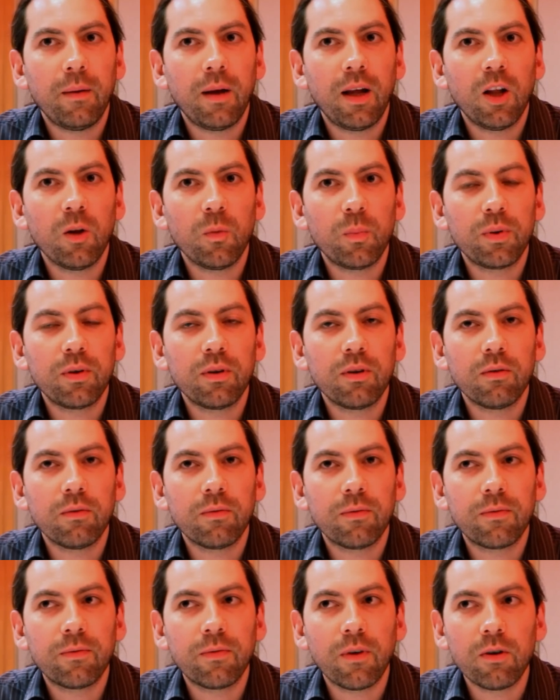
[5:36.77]
help you
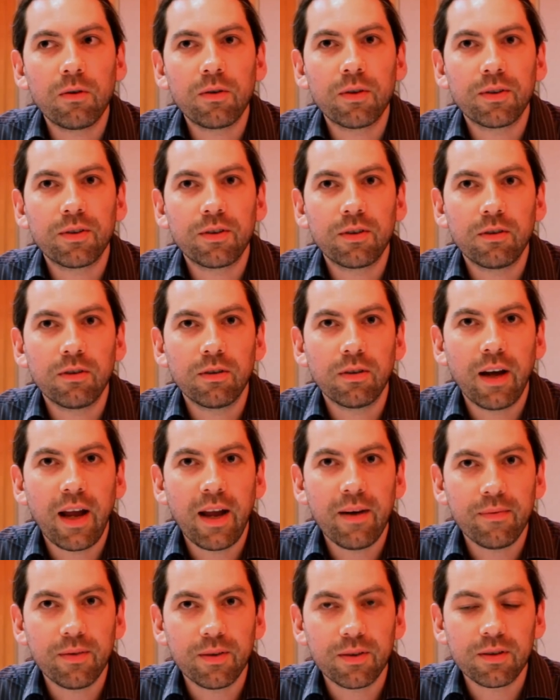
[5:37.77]
focus your
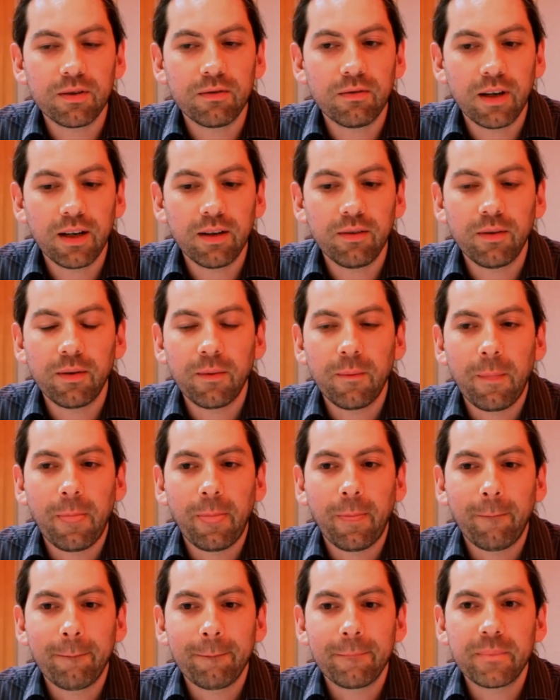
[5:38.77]
efforts around
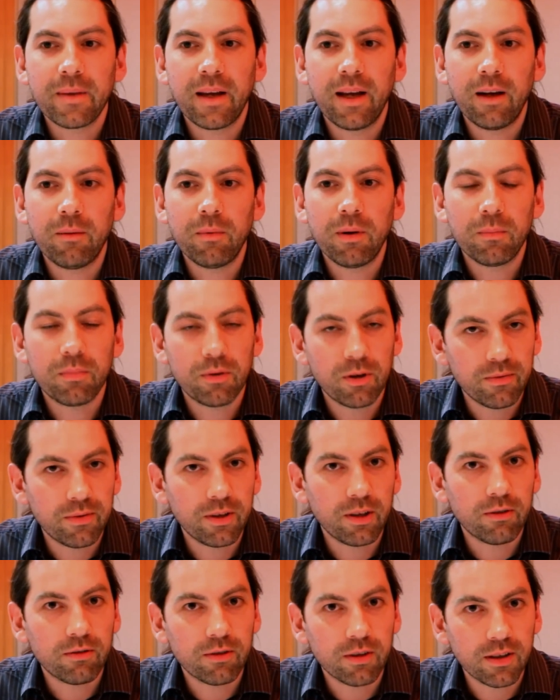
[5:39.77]

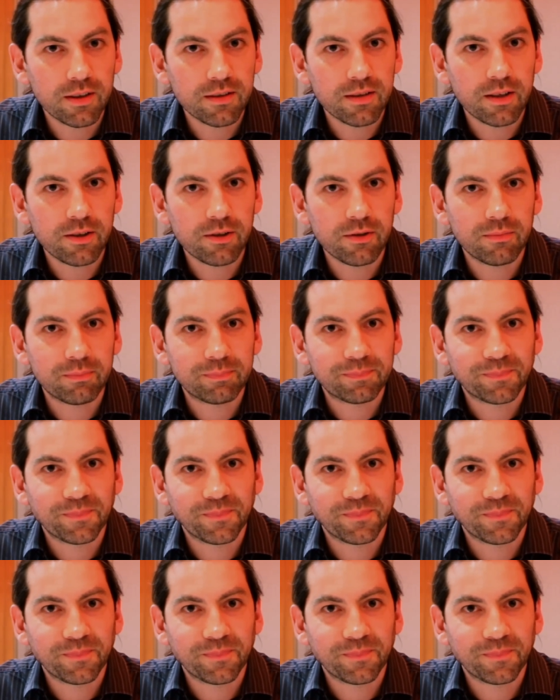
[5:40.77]
improving your organization.